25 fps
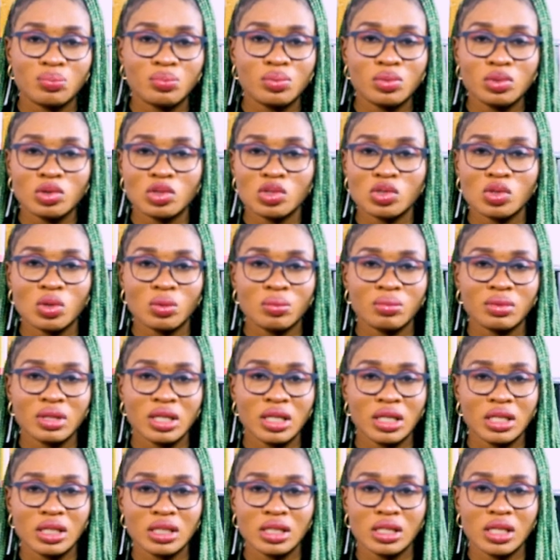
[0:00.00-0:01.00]
put
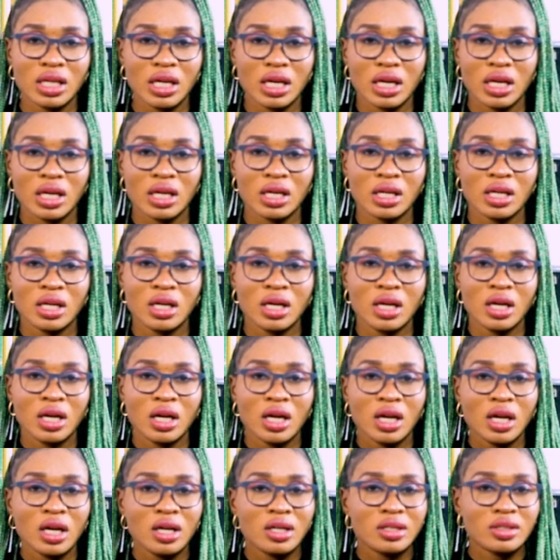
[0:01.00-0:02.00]
something there,
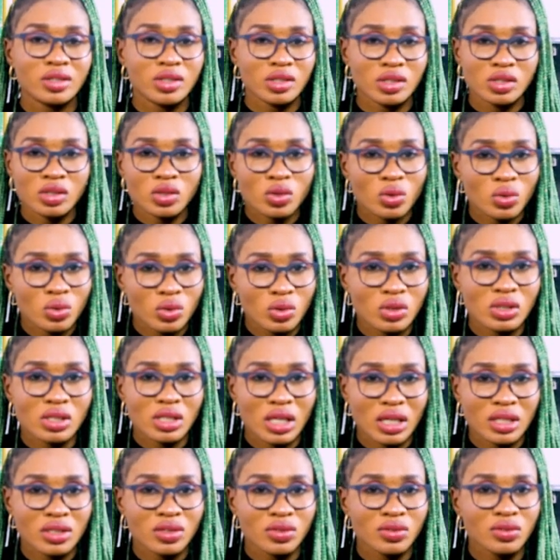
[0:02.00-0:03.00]
just know you
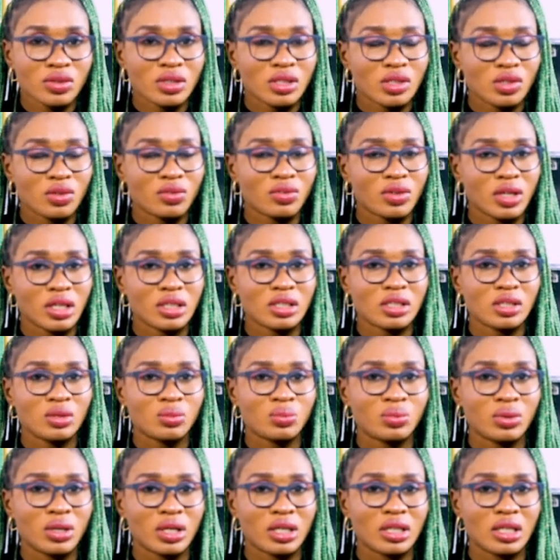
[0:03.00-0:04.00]
stand the risk of
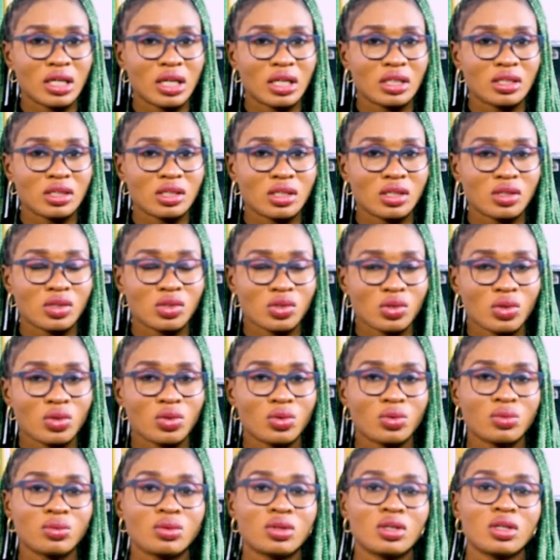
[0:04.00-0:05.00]
getting pregnant.
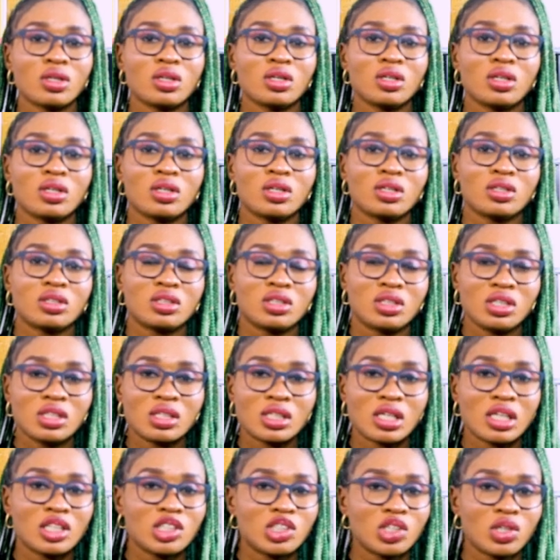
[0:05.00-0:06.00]
So
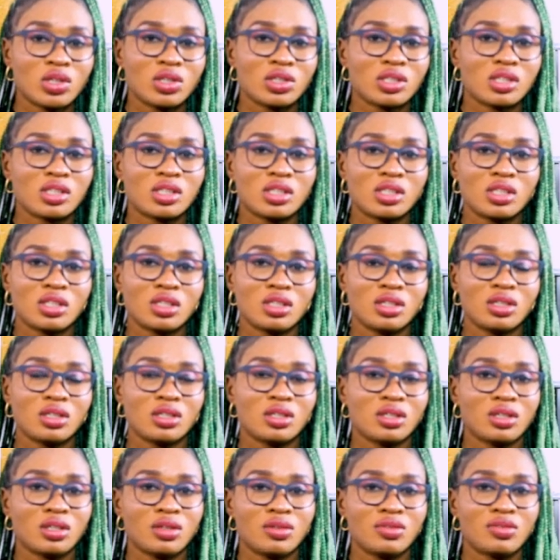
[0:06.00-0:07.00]
these are just
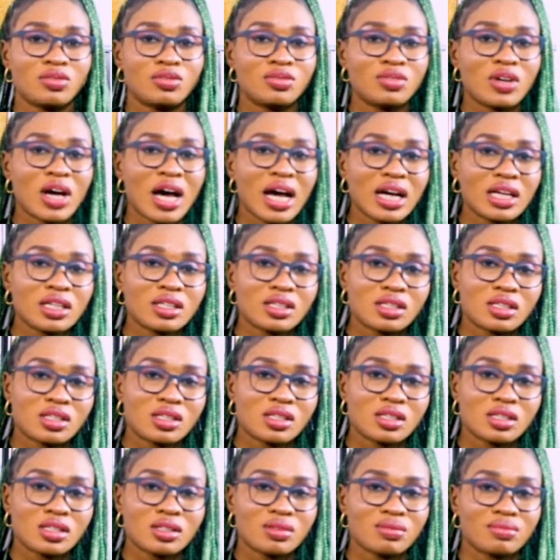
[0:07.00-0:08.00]
the
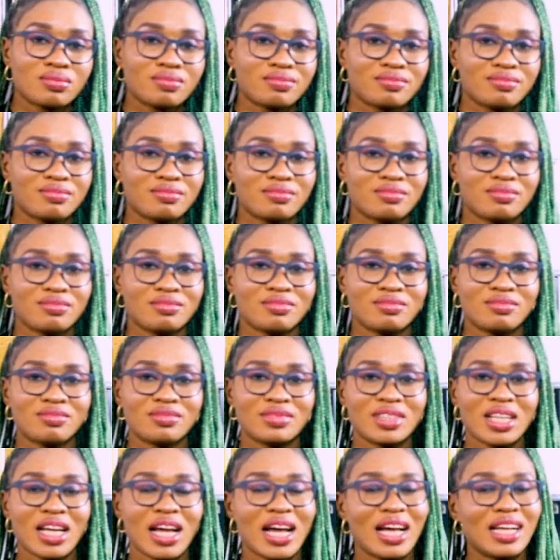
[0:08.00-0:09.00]
facts
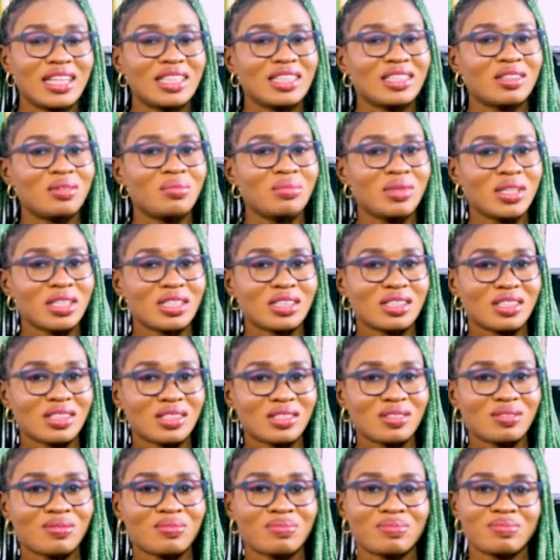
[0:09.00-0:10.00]
and the
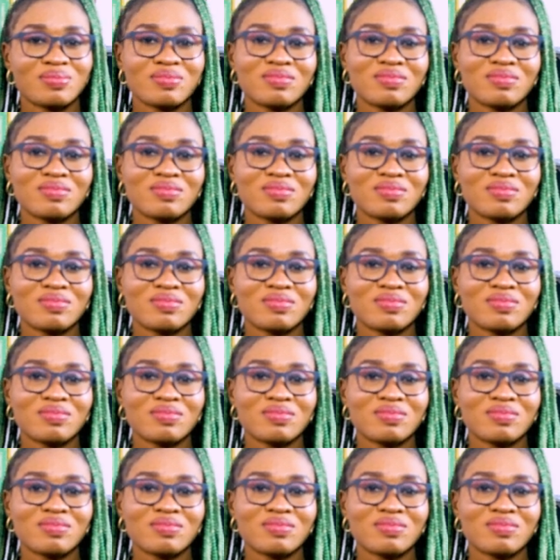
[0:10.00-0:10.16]
myths.